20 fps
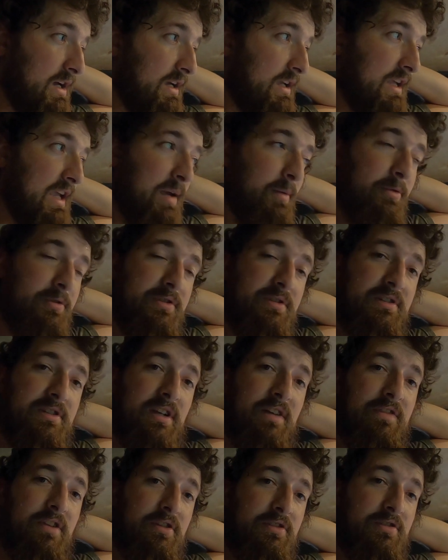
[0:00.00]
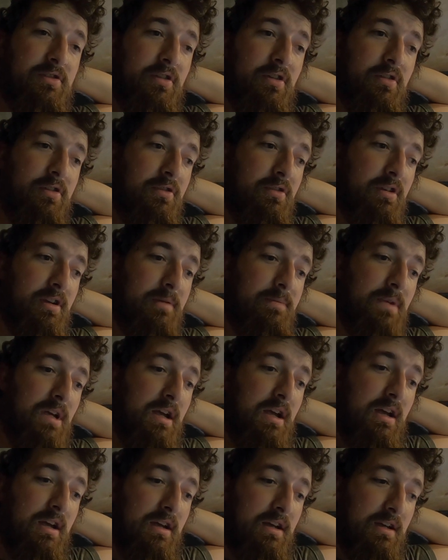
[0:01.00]
cables and stuff that'll still go through
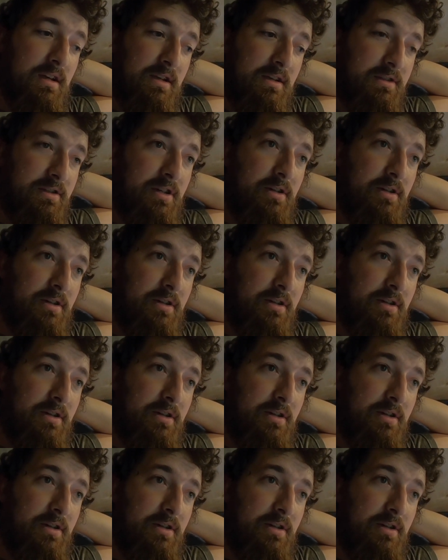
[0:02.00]
there.